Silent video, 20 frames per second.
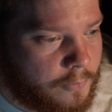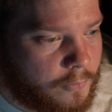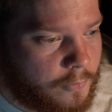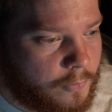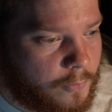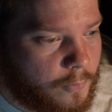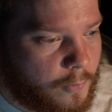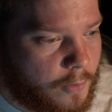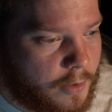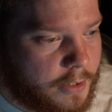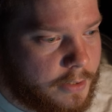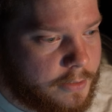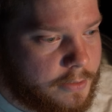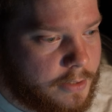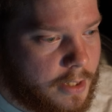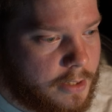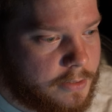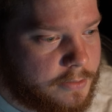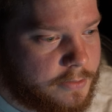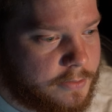What it
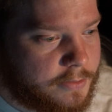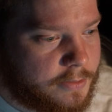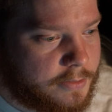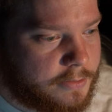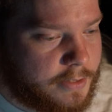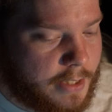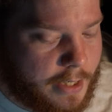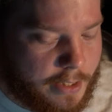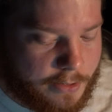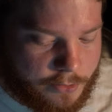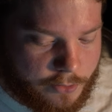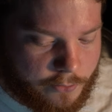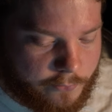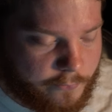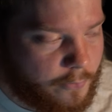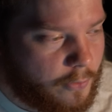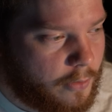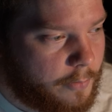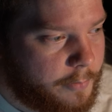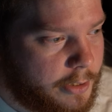does is it takes your
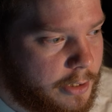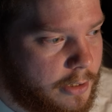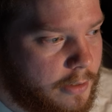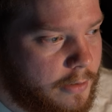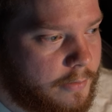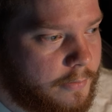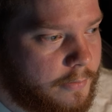formula